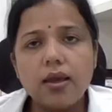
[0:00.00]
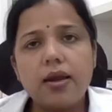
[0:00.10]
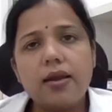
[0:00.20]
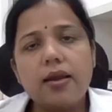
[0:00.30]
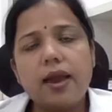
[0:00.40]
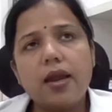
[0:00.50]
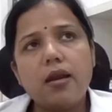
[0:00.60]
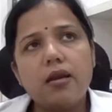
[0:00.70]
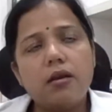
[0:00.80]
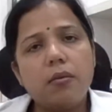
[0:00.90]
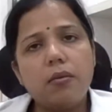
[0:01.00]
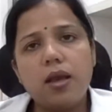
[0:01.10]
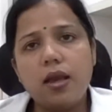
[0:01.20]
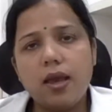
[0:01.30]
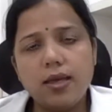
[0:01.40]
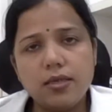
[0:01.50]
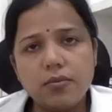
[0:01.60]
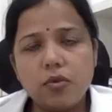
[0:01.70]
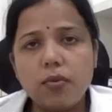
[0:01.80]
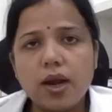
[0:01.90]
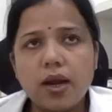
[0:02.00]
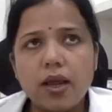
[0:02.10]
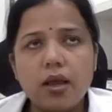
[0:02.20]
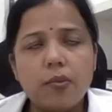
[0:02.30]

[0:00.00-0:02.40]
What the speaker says: It can remain asymptomatic.